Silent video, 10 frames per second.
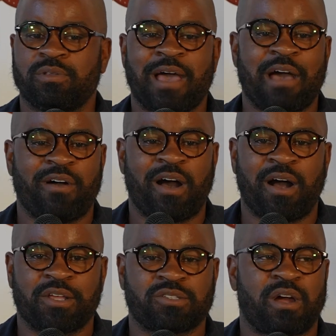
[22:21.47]
have an
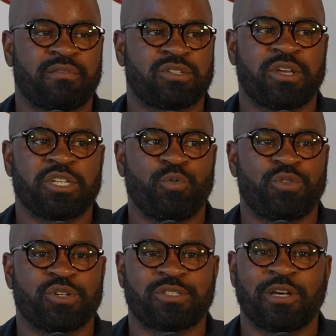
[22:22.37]
honest conversation
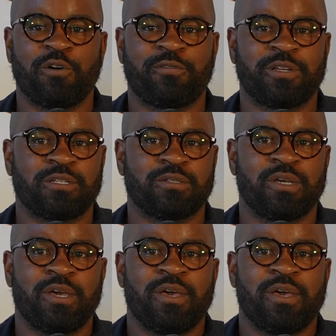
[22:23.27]
with yourself and